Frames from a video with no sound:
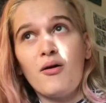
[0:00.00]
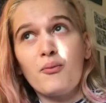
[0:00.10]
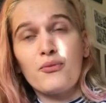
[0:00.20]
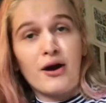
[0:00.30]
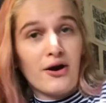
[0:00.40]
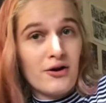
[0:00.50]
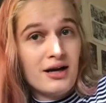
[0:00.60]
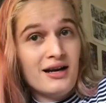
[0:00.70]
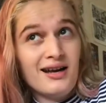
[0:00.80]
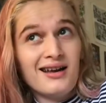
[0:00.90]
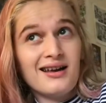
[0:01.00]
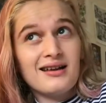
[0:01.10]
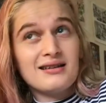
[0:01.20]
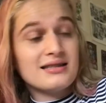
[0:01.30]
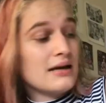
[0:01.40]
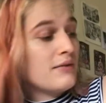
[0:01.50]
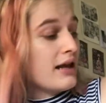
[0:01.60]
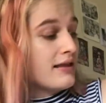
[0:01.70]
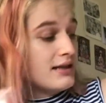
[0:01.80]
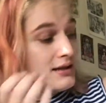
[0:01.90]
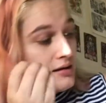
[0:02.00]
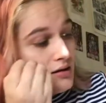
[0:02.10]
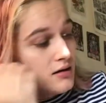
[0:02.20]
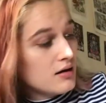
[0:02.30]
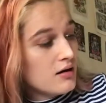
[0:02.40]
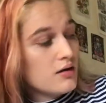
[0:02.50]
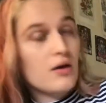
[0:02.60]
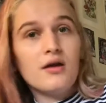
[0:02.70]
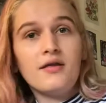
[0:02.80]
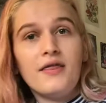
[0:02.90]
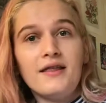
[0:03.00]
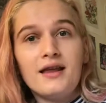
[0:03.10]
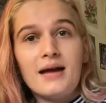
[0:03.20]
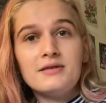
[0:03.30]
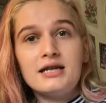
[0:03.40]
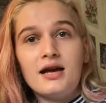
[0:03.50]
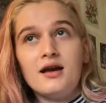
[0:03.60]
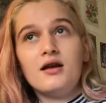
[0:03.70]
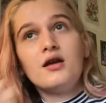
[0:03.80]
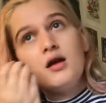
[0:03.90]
priority, like this, the thing that came today